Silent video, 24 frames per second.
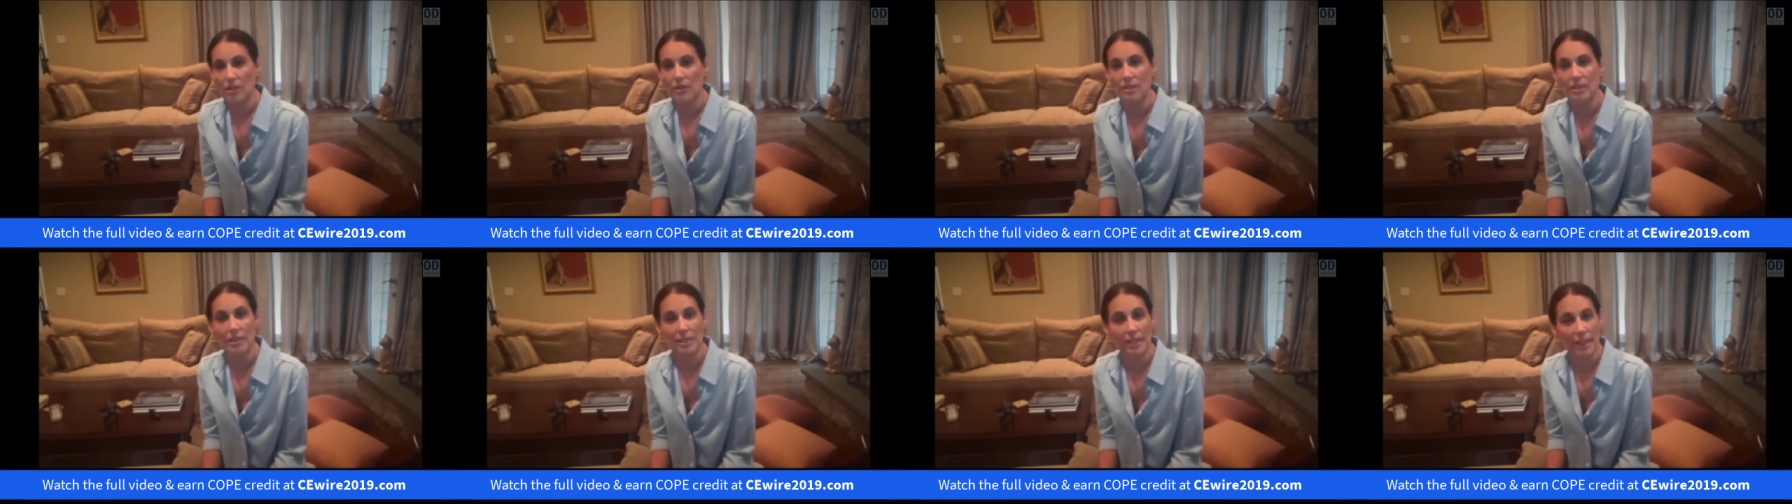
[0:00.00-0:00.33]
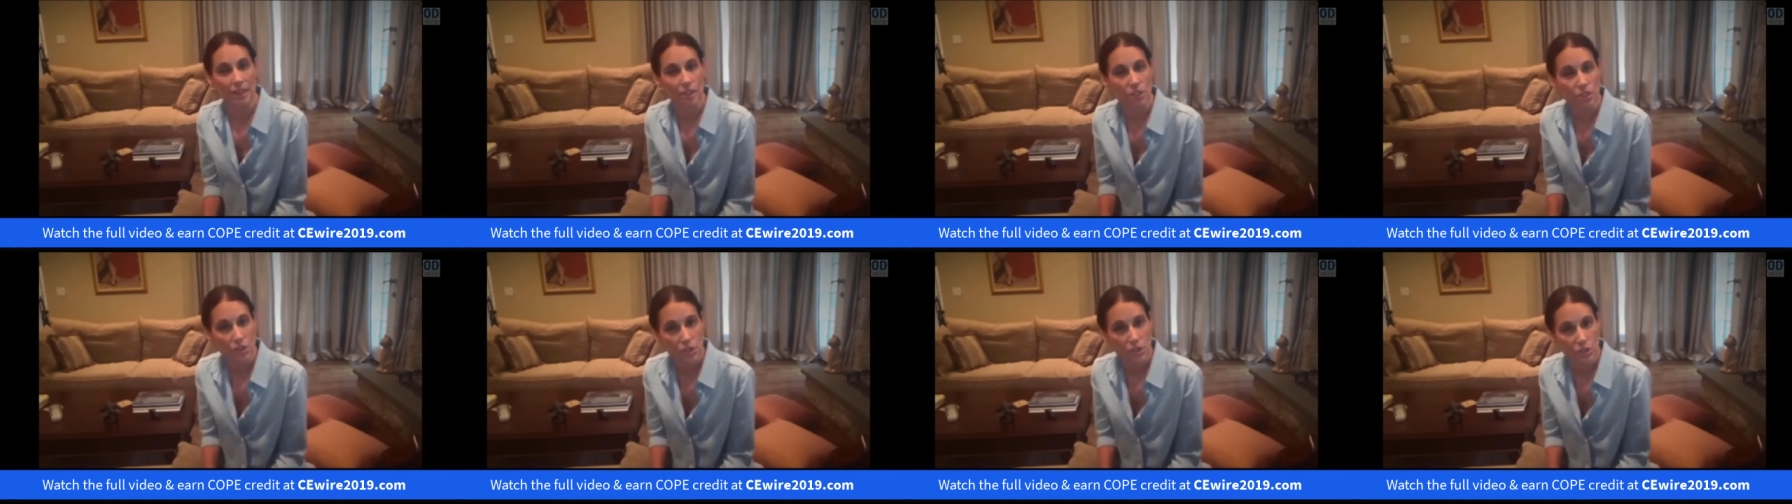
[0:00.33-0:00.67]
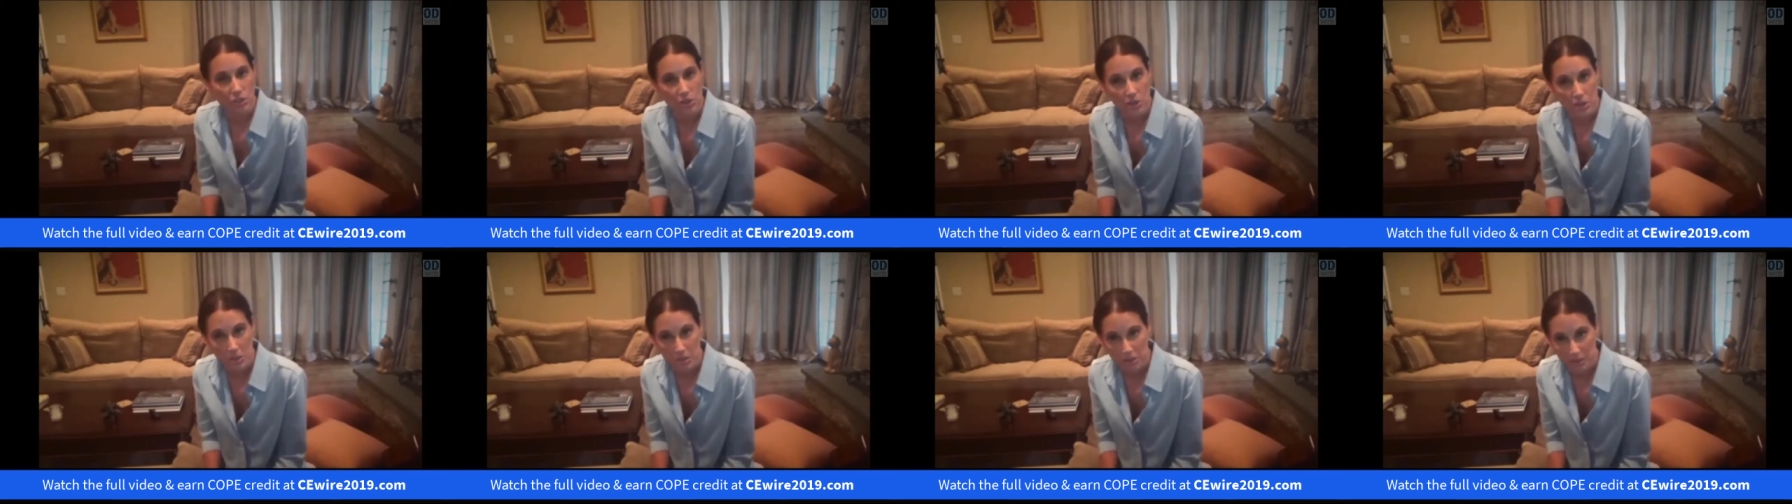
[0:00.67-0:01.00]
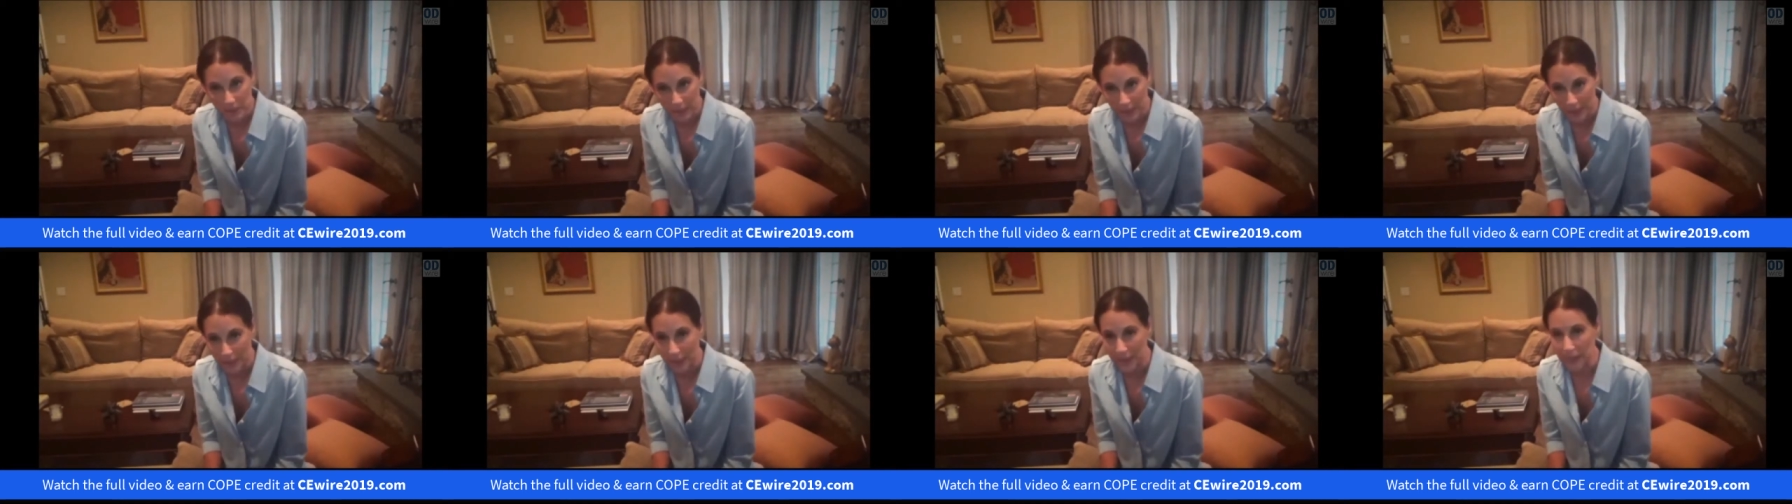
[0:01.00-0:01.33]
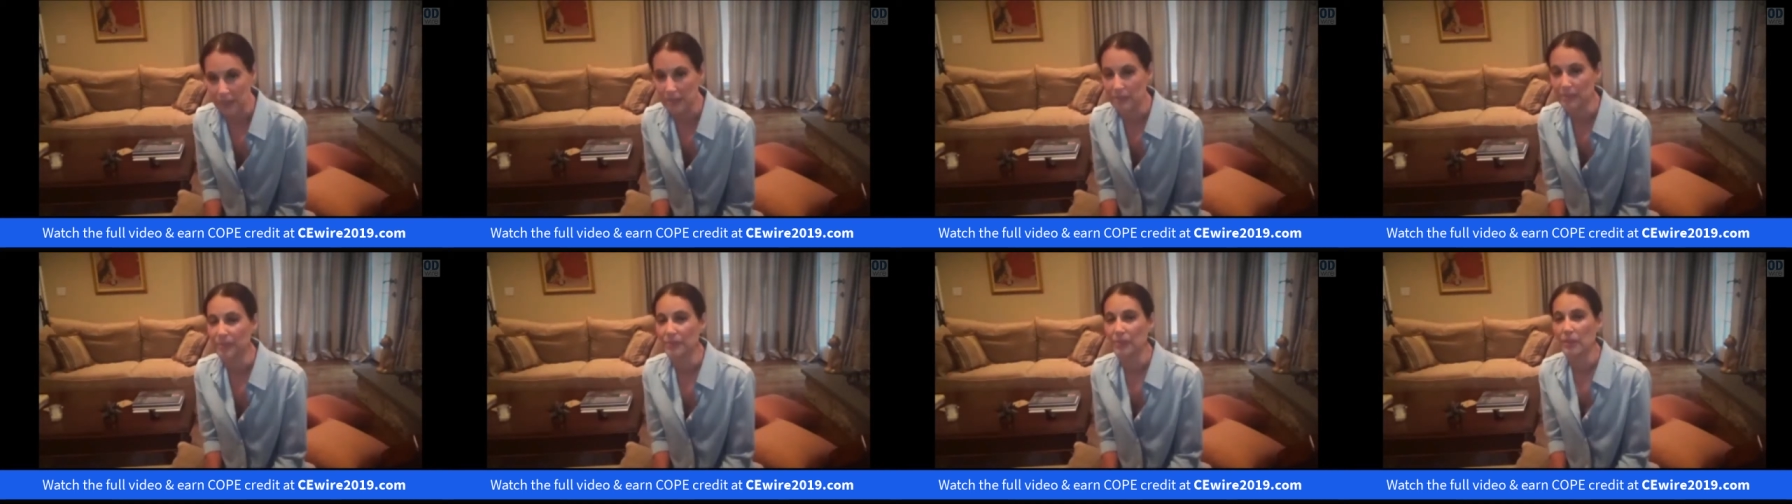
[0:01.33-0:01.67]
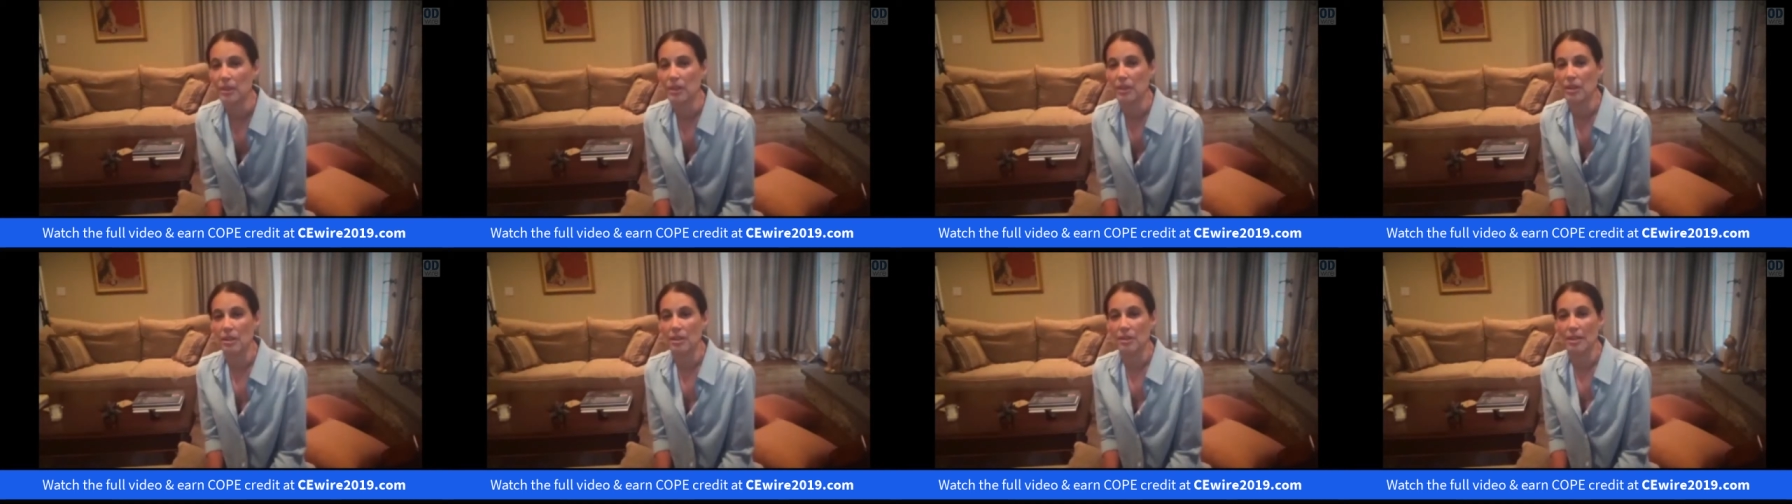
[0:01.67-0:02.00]
the electrocuting pain,
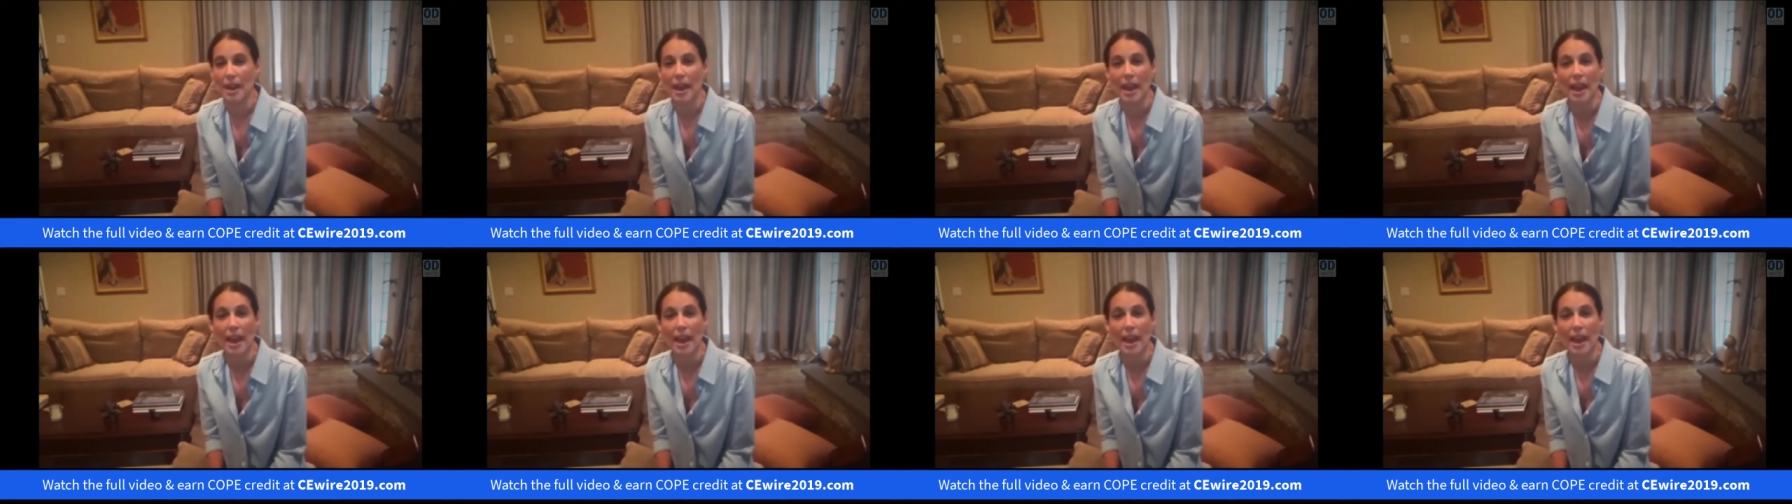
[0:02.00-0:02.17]
the